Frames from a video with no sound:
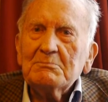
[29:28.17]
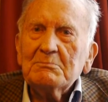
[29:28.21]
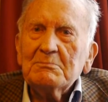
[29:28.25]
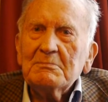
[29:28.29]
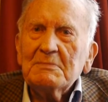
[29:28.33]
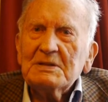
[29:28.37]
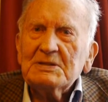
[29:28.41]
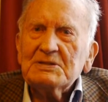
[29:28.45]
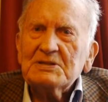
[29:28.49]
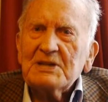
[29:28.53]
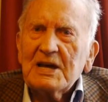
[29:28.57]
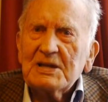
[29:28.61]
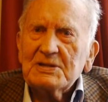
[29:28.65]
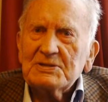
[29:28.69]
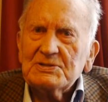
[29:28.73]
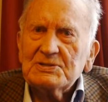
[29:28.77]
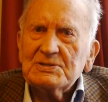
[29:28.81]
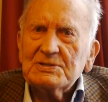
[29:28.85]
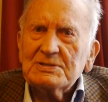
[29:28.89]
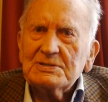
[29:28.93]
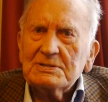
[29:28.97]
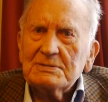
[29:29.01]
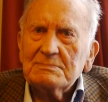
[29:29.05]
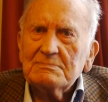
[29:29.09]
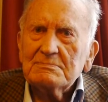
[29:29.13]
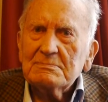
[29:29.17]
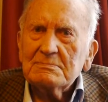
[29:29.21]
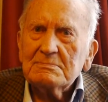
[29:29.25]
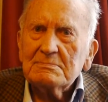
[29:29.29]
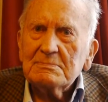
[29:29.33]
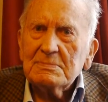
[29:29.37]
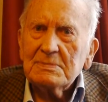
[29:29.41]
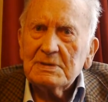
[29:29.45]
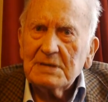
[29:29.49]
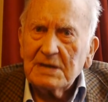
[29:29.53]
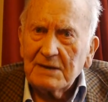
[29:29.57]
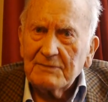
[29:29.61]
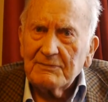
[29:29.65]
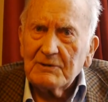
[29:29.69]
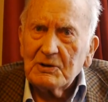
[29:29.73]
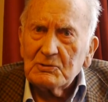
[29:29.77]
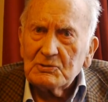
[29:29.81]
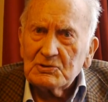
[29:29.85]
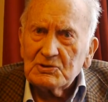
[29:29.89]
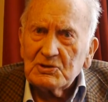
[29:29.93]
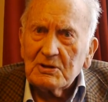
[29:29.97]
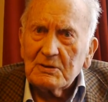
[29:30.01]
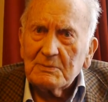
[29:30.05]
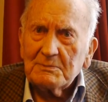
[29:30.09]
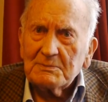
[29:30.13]
my dad gave out
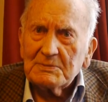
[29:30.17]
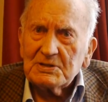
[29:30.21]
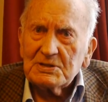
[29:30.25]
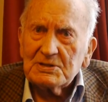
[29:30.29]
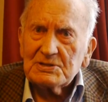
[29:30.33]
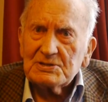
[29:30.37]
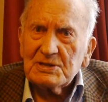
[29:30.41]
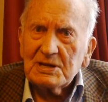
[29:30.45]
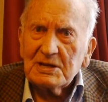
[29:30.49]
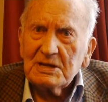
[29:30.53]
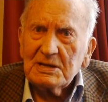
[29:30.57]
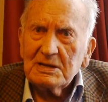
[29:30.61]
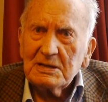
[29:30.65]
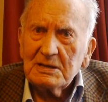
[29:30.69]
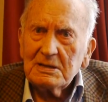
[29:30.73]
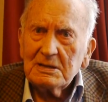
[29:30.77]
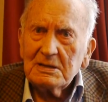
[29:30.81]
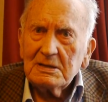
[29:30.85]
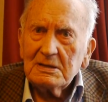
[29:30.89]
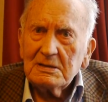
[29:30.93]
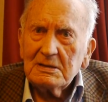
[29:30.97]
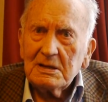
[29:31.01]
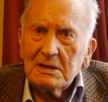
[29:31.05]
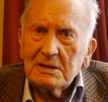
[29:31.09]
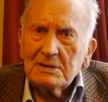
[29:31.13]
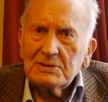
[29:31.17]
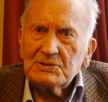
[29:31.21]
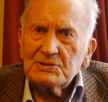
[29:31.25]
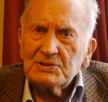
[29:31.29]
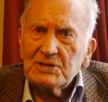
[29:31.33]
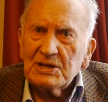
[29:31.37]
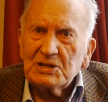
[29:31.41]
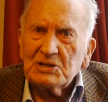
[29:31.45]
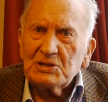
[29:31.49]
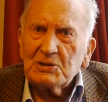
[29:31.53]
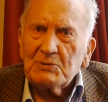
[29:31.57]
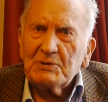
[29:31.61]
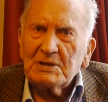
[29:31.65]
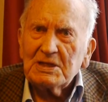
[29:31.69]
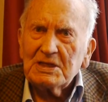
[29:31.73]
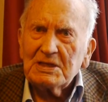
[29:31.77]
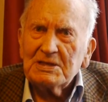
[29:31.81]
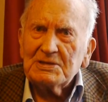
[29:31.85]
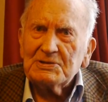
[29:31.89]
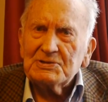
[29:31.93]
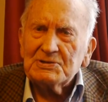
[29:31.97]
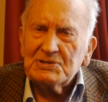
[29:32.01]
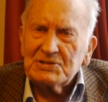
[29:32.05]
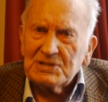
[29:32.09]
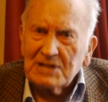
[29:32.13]
to him, to say, I said you with,
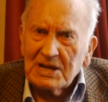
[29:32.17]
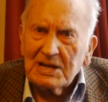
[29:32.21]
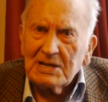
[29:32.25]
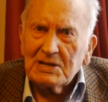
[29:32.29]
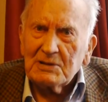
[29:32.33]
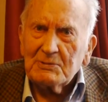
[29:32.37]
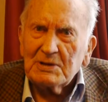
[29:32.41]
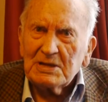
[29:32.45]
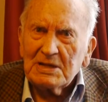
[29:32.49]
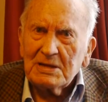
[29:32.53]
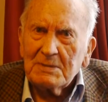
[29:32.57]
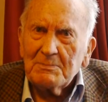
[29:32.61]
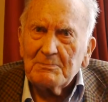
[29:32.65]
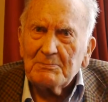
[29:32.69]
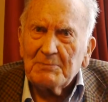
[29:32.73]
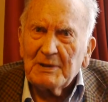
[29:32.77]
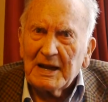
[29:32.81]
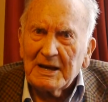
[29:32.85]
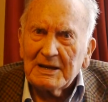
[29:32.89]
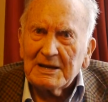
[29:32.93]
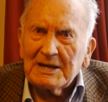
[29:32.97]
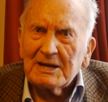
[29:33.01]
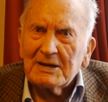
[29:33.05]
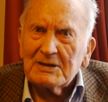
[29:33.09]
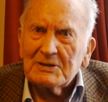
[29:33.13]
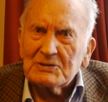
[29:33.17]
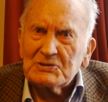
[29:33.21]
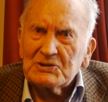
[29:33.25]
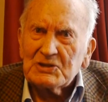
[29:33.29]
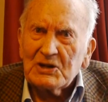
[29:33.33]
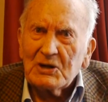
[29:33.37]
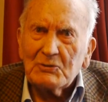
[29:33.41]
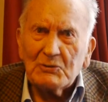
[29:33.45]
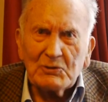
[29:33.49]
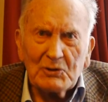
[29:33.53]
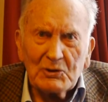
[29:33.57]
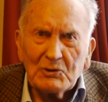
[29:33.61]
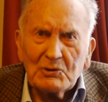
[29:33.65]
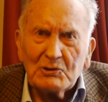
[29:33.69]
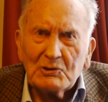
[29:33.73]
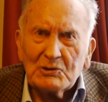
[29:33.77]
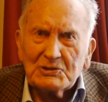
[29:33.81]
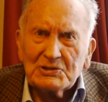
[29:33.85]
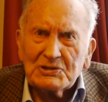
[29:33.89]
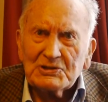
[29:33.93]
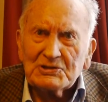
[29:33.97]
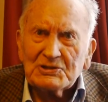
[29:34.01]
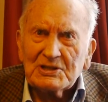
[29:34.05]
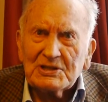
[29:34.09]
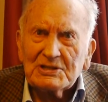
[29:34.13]
seen you with them blackguards round the road,
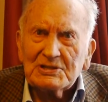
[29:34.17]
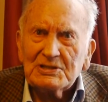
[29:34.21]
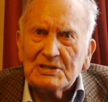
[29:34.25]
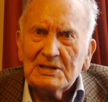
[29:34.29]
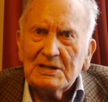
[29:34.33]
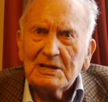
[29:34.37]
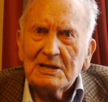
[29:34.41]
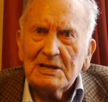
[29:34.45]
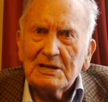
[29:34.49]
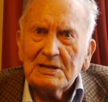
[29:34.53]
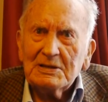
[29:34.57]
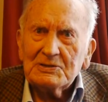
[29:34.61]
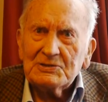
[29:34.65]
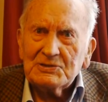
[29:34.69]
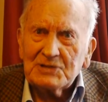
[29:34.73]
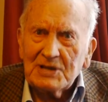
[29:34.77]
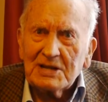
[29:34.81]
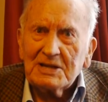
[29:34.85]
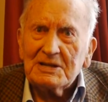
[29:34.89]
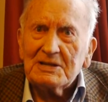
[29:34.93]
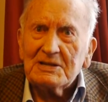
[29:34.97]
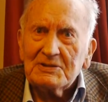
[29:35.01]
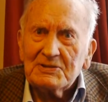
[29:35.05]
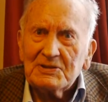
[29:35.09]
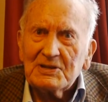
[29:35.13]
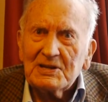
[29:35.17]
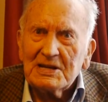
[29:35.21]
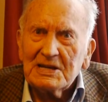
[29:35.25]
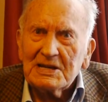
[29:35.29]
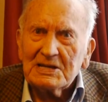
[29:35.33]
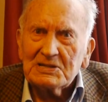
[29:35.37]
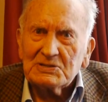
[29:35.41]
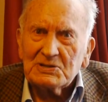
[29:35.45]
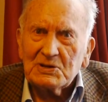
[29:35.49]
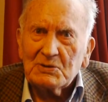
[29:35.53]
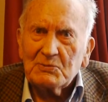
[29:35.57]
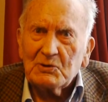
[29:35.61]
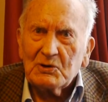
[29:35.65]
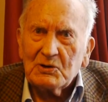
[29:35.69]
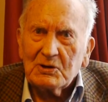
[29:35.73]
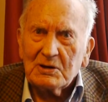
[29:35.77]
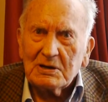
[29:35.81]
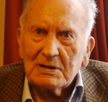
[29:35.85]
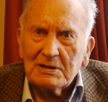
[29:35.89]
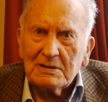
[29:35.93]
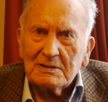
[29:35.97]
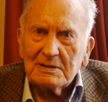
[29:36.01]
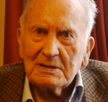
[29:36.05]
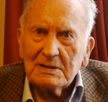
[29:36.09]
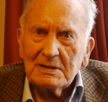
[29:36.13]
he said, sitting on the lazy
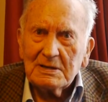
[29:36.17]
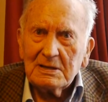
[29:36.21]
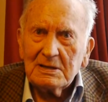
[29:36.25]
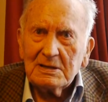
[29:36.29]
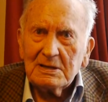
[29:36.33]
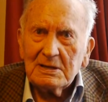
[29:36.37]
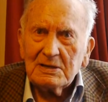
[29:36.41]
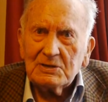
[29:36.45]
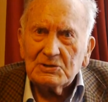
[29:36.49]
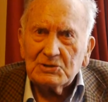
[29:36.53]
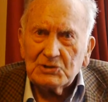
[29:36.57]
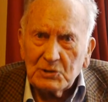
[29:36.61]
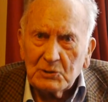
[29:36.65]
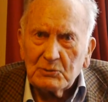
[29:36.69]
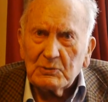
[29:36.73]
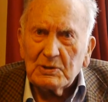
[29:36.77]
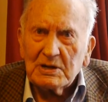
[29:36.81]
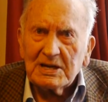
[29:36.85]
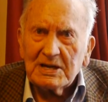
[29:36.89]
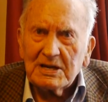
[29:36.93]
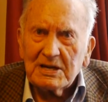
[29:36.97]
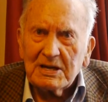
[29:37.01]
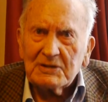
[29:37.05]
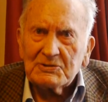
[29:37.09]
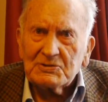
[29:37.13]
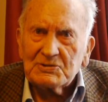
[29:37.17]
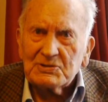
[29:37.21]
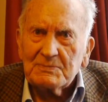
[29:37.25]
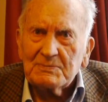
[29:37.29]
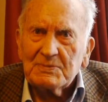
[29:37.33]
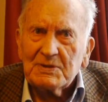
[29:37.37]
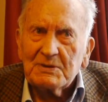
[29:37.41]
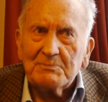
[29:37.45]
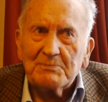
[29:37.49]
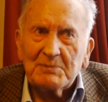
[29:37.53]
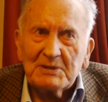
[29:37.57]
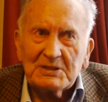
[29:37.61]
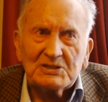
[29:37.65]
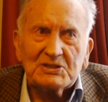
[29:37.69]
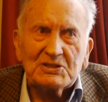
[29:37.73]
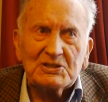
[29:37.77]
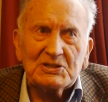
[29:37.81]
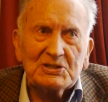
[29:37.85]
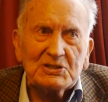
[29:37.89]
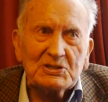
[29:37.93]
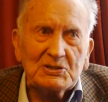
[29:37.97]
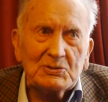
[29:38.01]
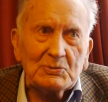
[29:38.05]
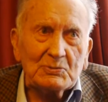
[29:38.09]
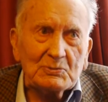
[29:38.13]
wall. And surely you got something better to
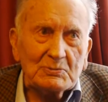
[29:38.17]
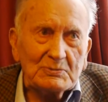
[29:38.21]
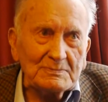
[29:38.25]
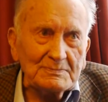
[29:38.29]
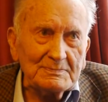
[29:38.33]
do.